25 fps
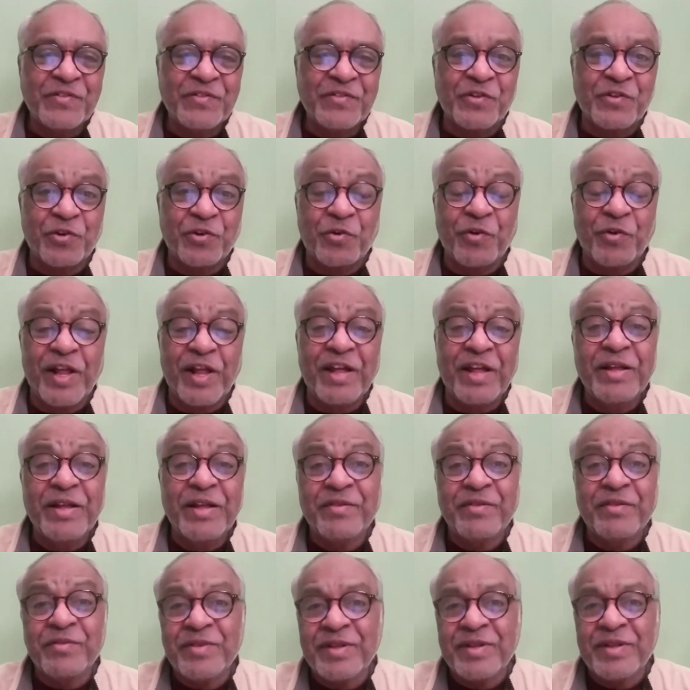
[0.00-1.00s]
So today,
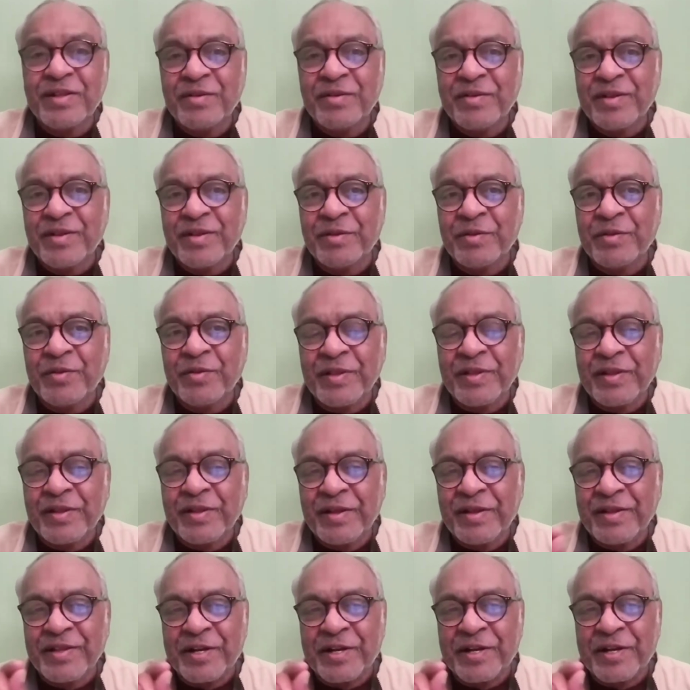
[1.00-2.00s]

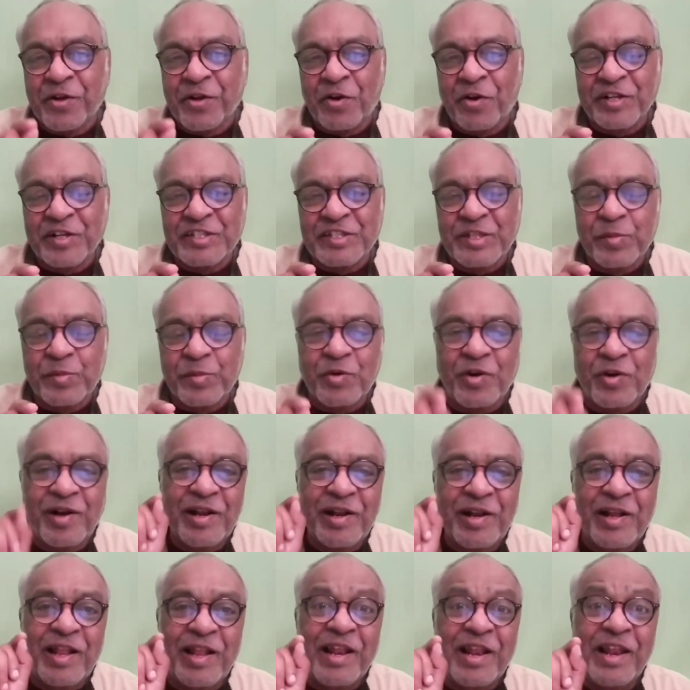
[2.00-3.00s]
the talk is about
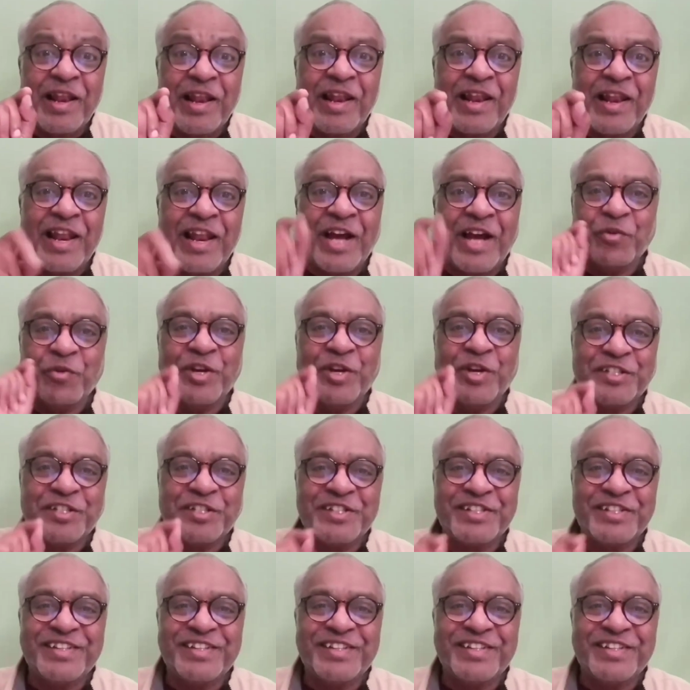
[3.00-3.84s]
language.